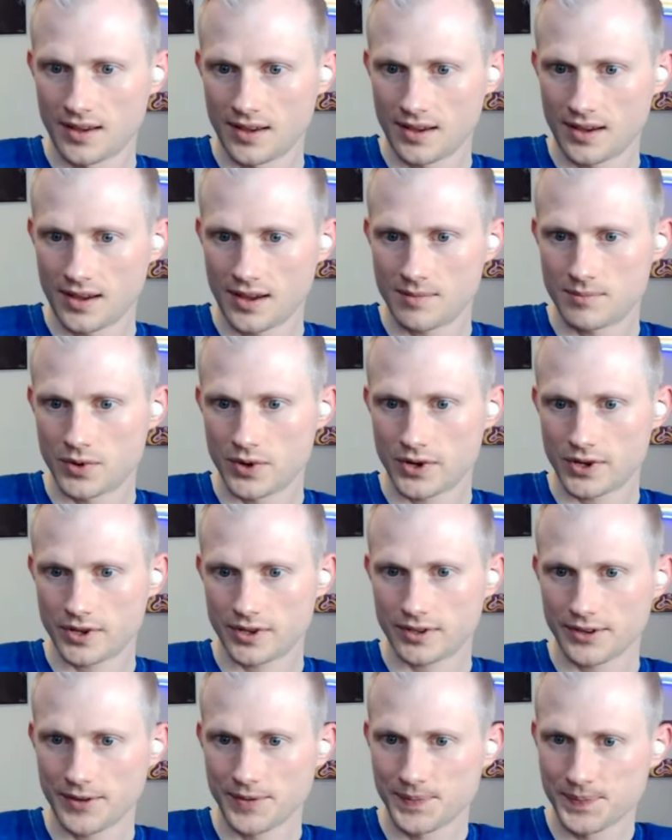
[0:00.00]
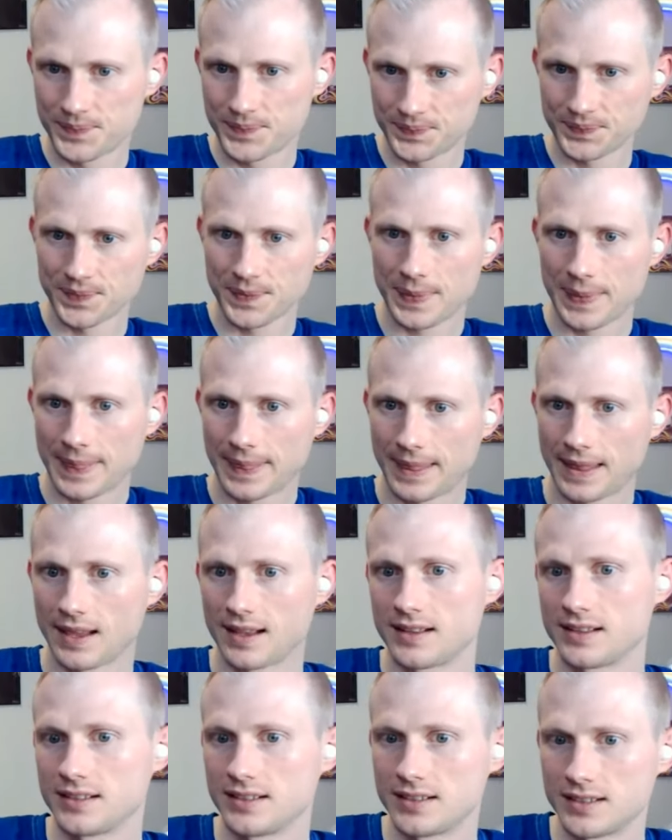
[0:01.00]
Hey, Brooke.
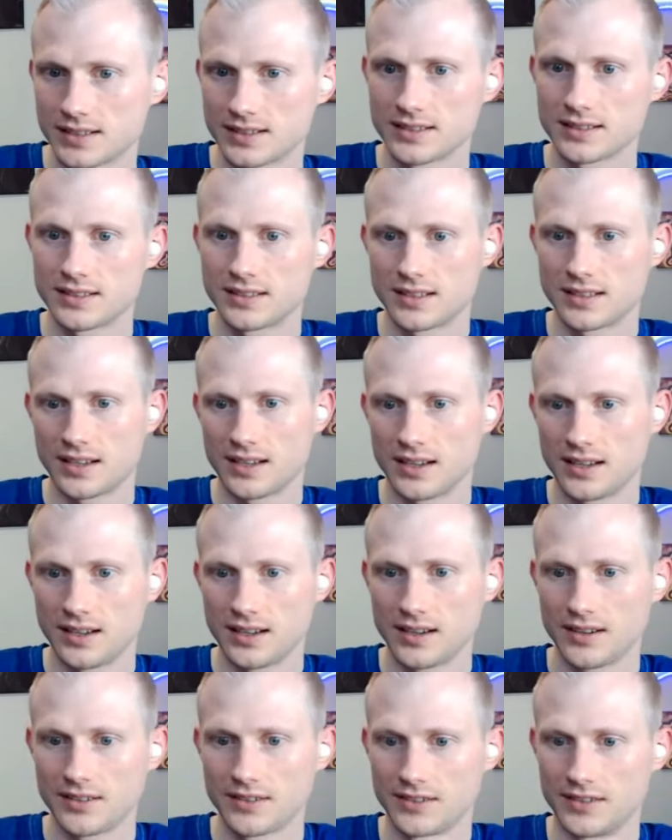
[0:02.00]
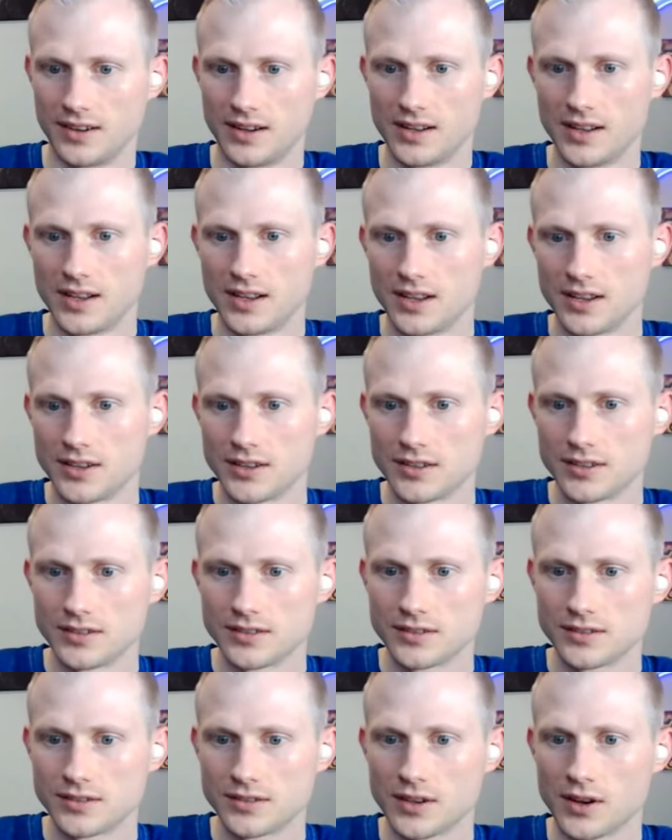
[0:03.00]
Let's see.
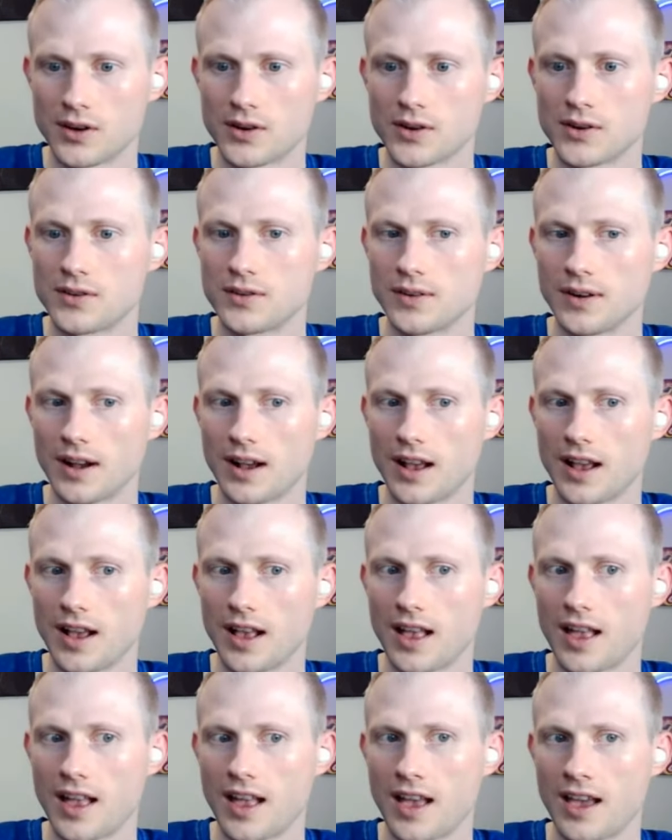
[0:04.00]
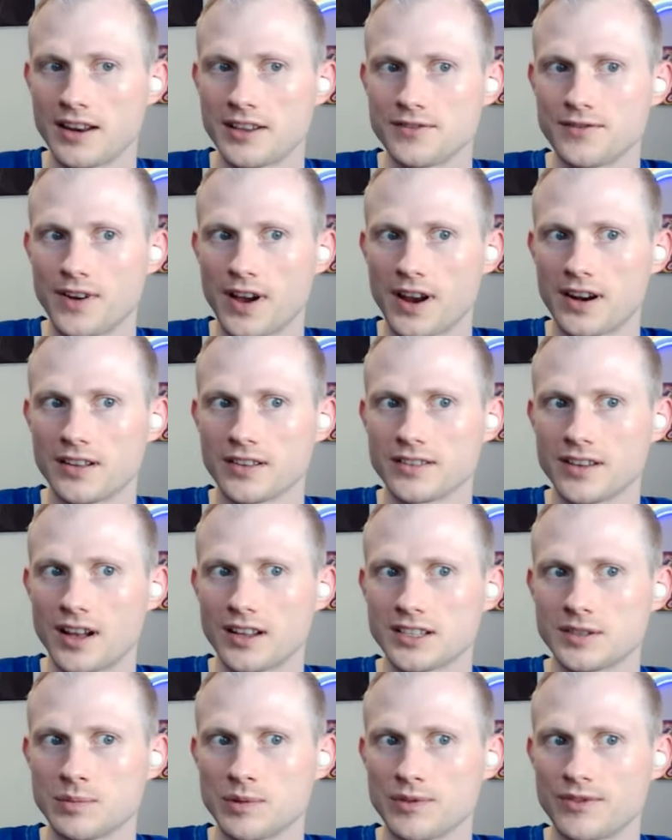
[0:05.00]
So, any final
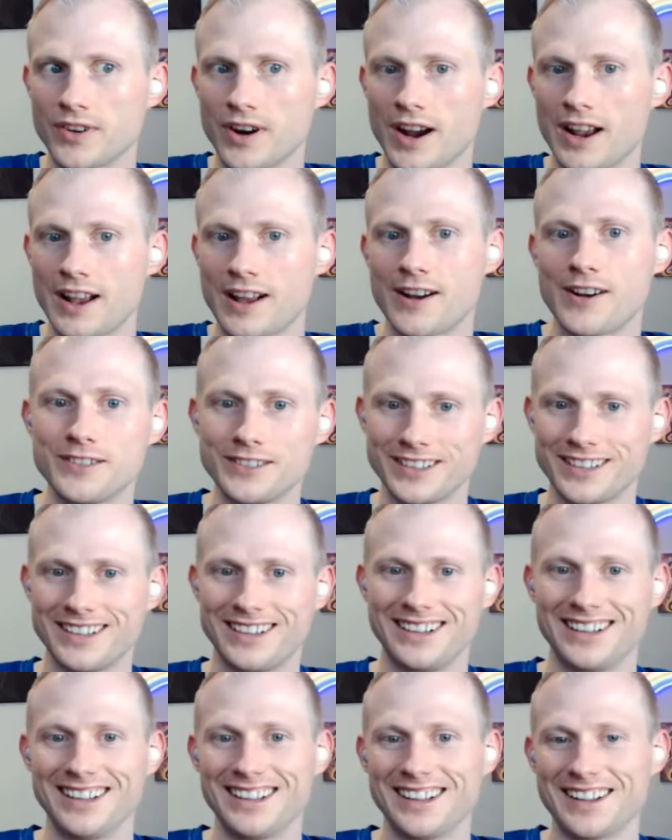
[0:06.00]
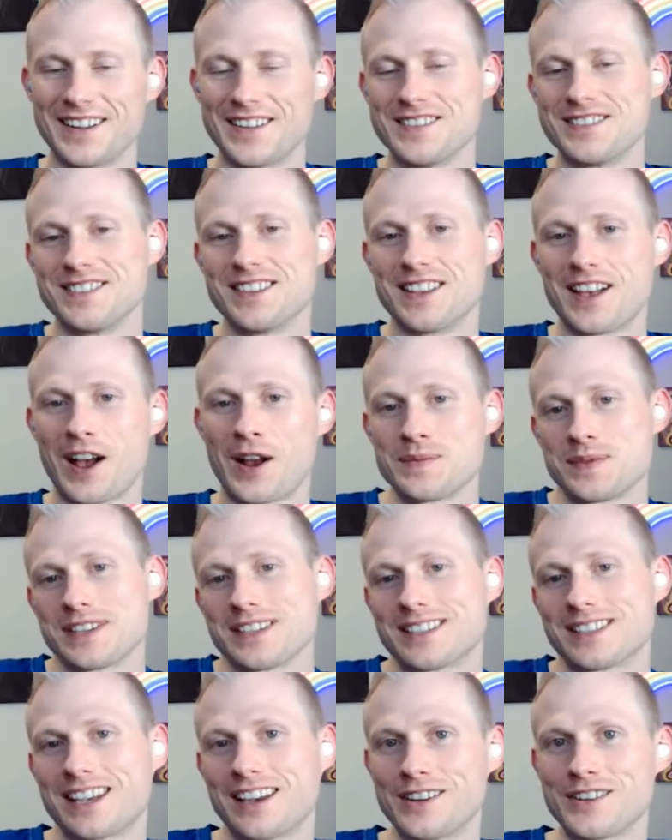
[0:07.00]
thoughts before I go? I'm
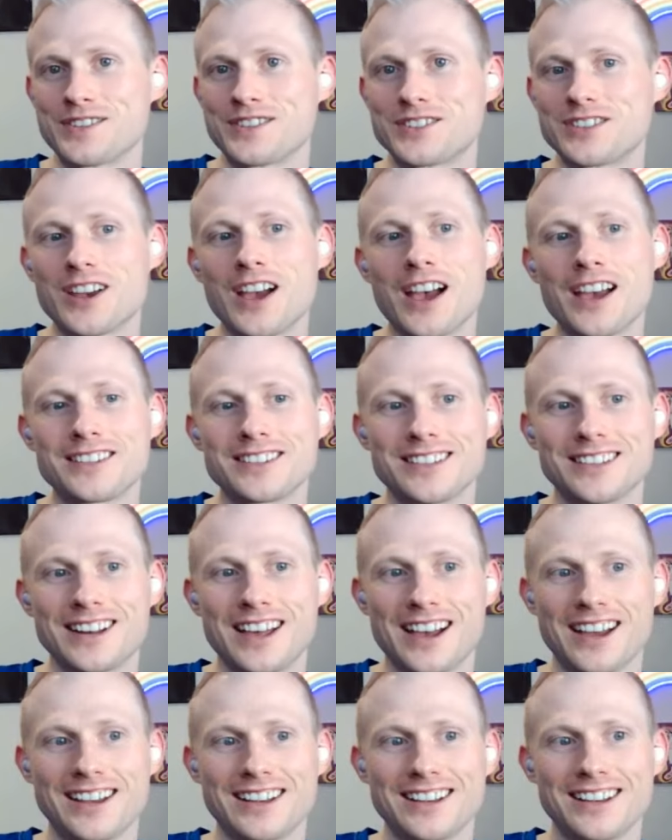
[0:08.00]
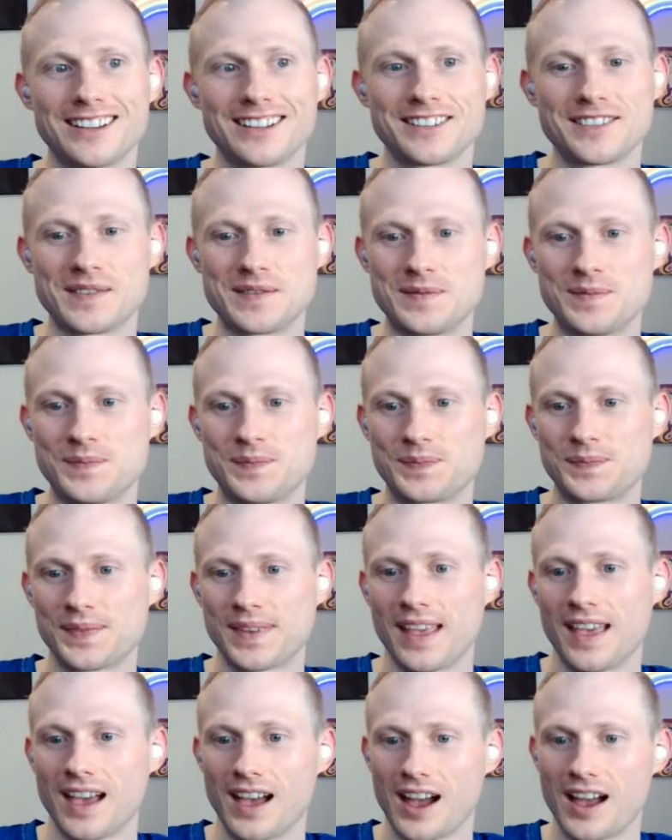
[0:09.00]
just getting shy tonight.
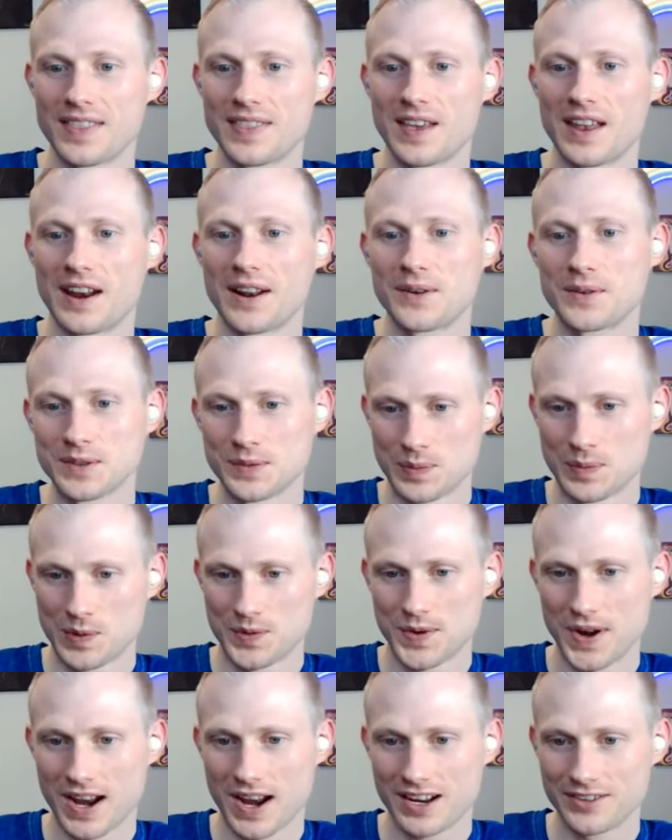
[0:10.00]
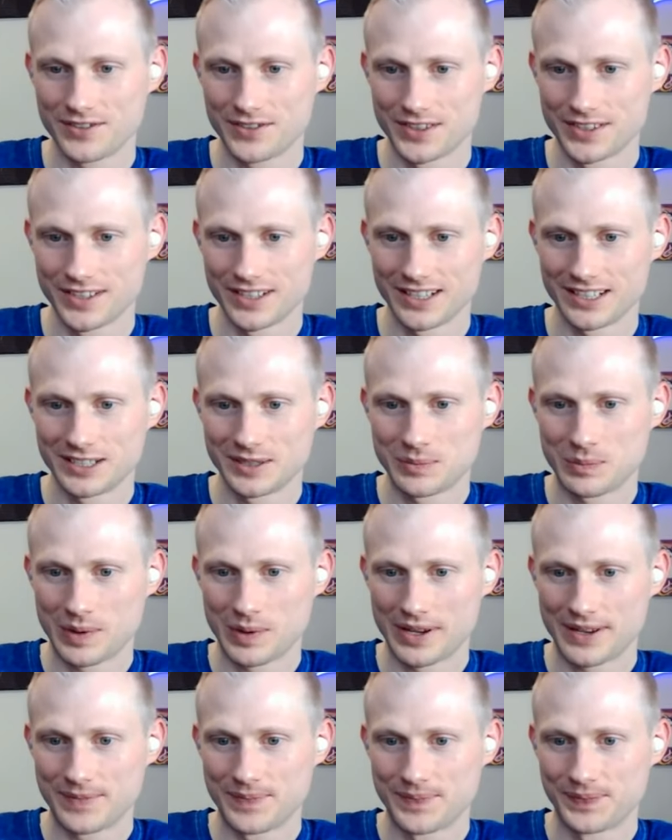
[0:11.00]
I thought I was more ready for this,
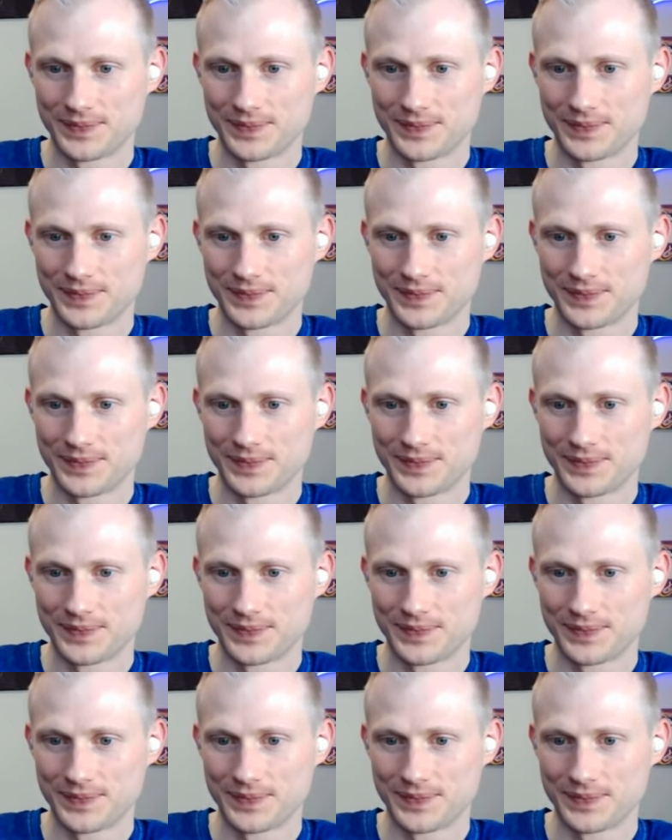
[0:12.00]
but